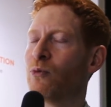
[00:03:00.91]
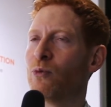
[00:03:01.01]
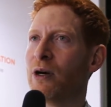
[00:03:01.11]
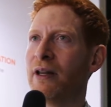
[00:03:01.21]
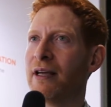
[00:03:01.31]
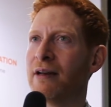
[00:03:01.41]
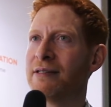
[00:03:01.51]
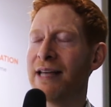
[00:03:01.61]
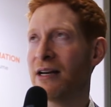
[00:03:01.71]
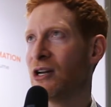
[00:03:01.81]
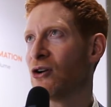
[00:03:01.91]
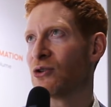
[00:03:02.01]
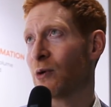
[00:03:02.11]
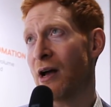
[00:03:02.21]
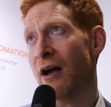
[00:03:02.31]
really in 10
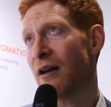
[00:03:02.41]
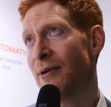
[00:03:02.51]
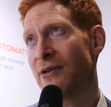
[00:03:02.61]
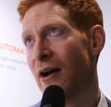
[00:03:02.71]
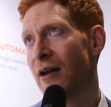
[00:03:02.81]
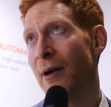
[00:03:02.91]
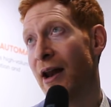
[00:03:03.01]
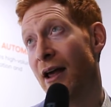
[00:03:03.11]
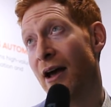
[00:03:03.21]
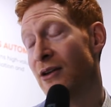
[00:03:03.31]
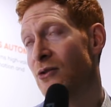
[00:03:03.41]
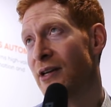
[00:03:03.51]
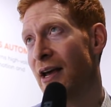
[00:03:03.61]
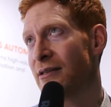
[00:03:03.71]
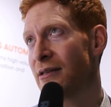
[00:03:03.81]
years, we're not going to be talking about AI use
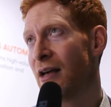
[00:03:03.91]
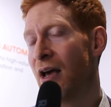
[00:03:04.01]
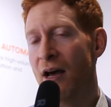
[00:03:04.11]
cases